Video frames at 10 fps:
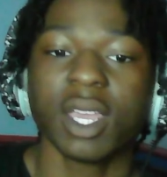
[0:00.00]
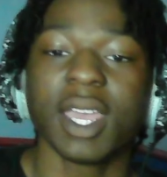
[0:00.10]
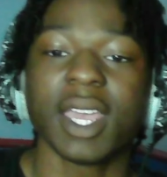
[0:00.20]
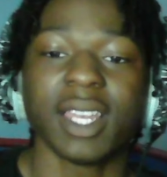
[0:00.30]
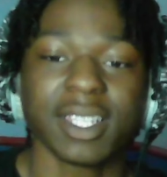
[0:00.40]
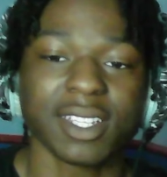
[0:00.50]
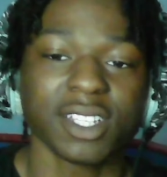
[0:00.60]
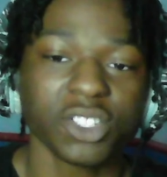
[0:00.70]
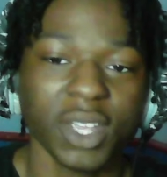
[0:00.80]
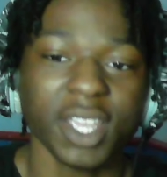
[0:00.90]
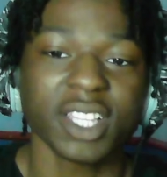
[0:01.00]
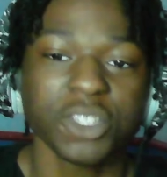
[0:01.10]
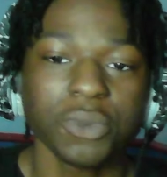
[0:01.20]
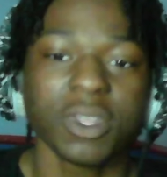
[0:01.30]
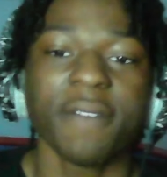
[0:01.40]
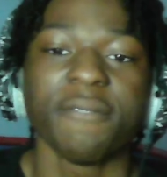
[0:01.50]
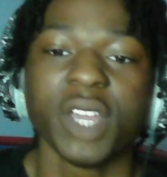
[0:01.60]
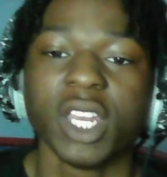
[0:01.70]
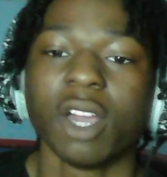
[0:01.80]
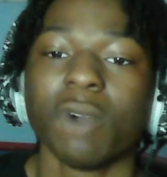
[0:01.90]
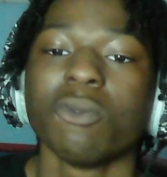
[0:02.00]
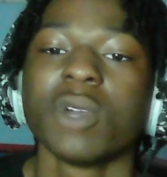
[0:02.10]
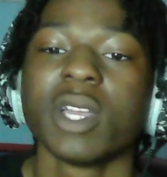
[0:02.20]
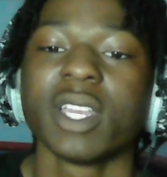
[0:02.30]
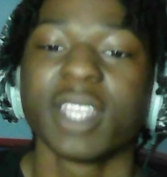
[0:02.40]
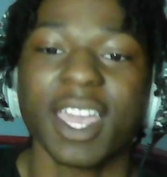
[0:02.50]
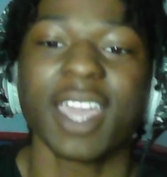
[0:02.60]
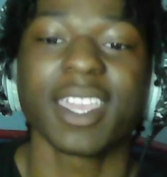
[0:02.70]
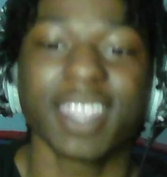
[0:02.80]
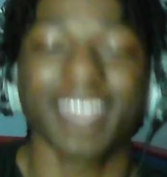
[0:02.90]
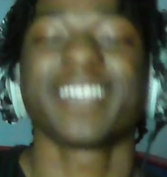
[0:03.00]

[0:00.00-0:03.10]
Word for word: And let's get straight into the video. Gang, gang, gang.